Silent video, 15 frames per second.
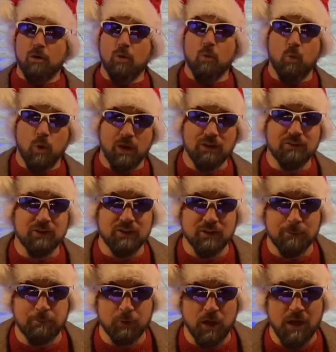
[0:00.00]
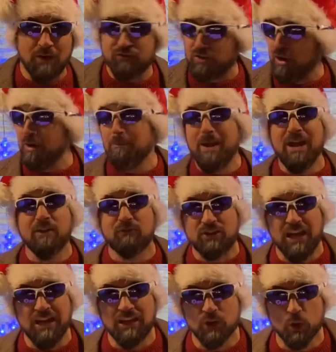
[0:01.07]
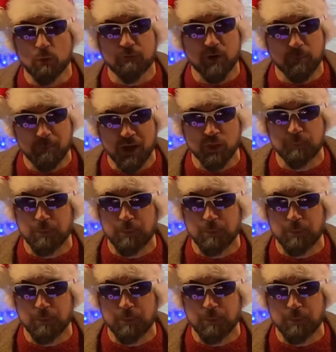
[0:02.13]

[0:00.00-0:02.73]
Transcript: the ones in the playoffs. Now, it may have taken over a month,